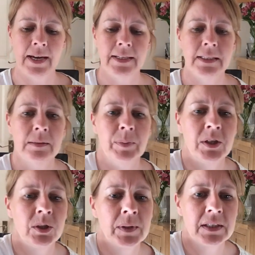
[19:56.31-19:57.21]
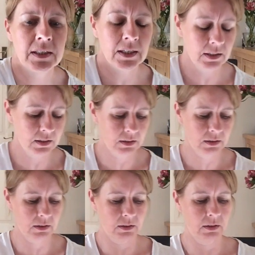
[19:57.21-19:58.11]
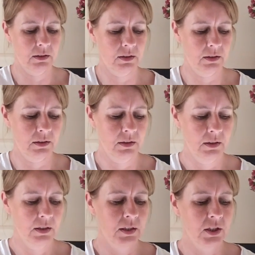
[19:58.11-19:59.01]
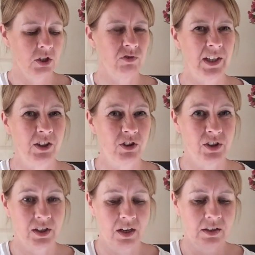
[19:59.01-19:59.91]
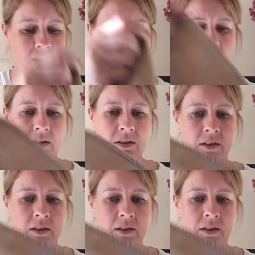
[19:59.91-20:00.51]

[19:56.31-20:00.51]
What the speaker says: 18 by 26 because it's a really good size.